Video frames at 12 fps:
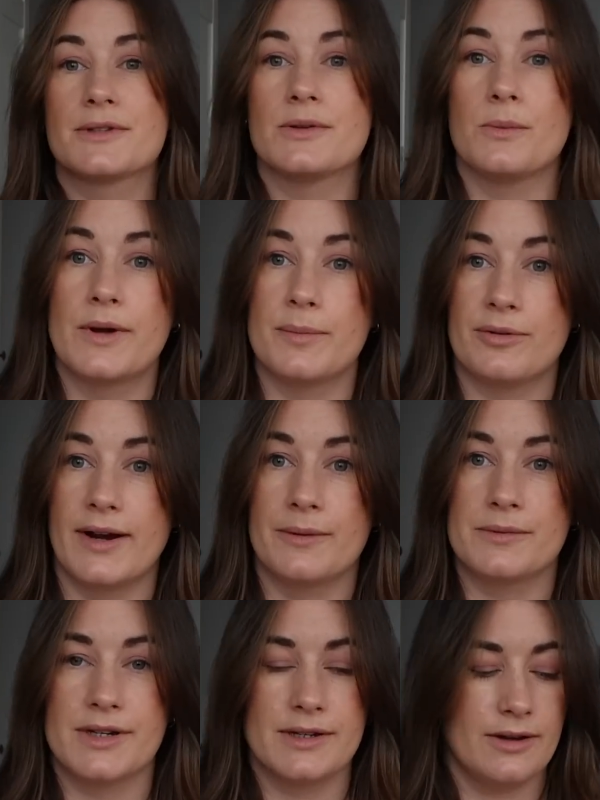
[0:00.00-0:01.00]
to whip
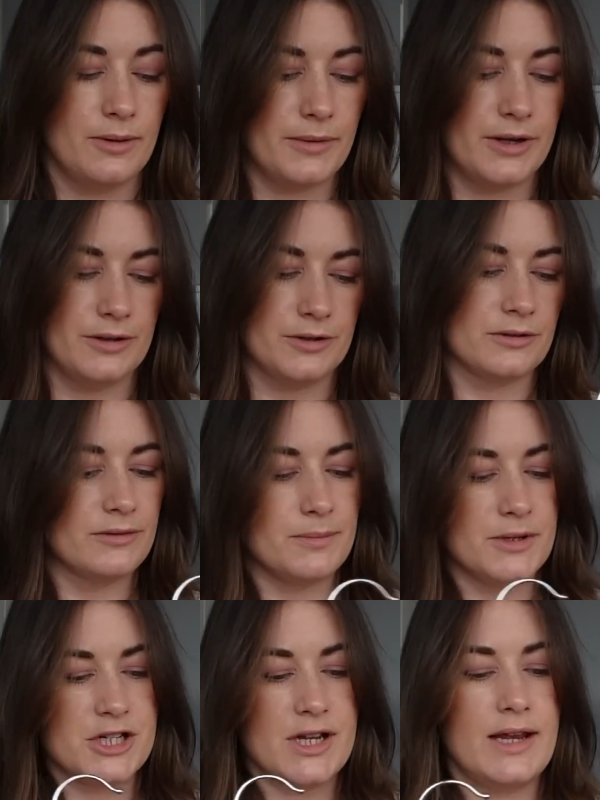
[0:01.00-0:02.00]
around it on my ordinary
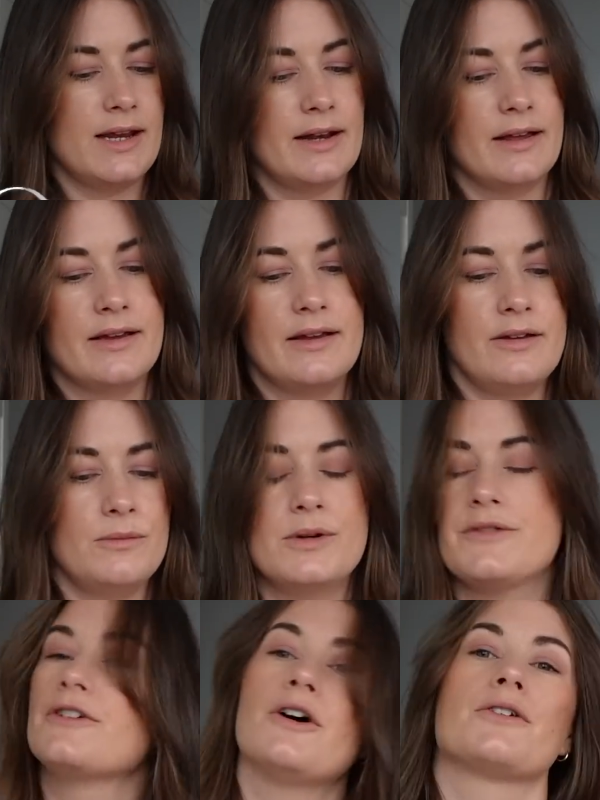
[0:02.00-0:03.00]
machine
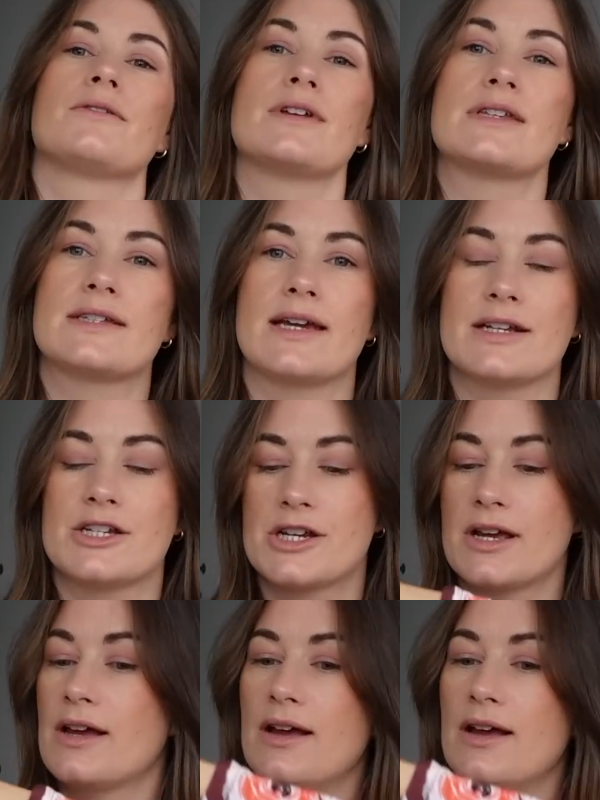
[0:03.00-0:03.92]
with an ordinary stitch.